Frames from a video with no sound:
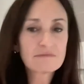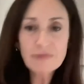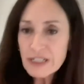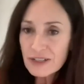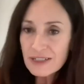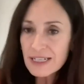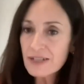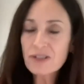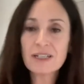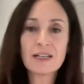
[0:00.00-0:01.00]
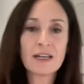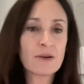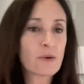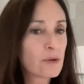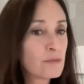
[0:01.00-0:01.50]

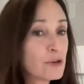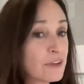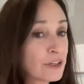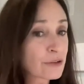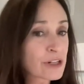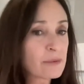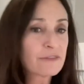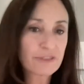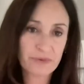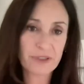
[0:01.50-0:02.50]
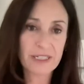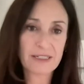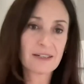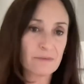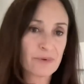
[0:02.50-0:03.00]
regionalization or moving your global
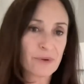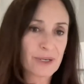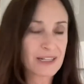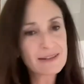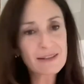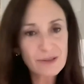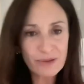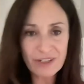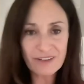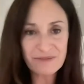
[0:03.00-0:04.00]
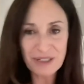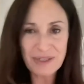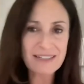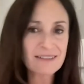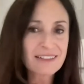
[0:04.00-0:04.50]
footprint important. And this is sort of, you know,
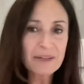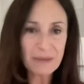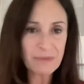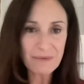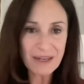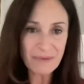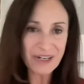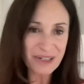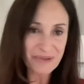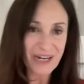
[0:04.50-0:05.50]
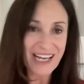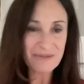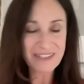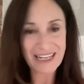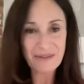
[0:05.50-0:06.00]
gets a little bit maybe at where you were headed.
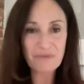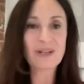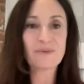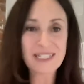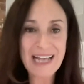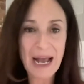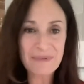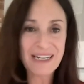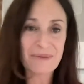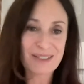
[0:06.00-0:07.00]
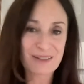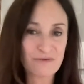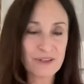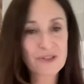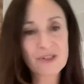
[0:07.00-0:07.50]
It was like, what, what's happening? What's the
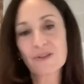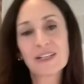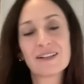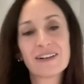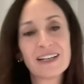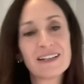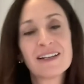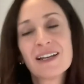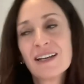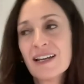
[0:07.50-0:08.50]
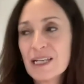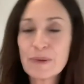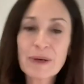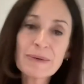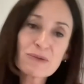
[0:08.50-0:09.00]
future here? And, you
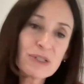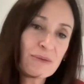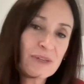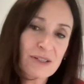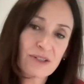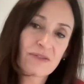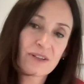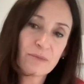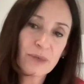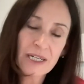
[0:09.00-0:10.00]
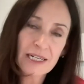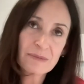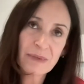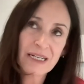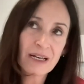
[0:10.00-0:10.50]
know, when I was doing research for the book, I
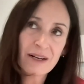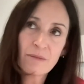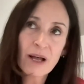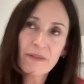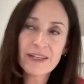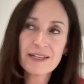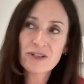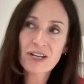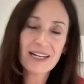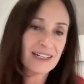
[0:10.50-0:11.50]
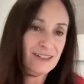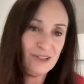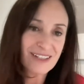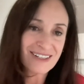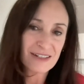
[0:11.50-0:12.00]
spent about a month in China in
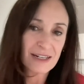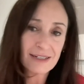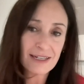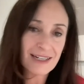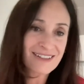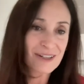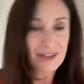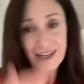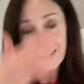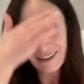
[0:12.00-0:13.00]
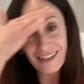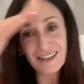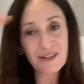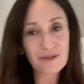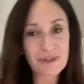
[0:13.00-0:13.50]
two thousand nineteen. So I got lucky
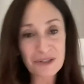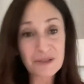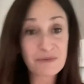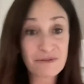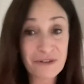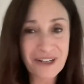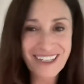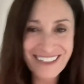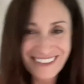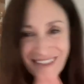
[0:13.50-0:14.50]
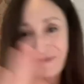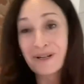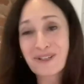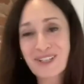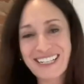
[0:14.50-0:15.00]
to do the research before the
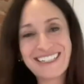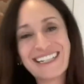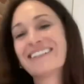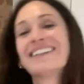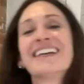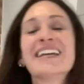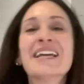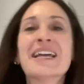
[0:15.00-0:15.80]
world shut down.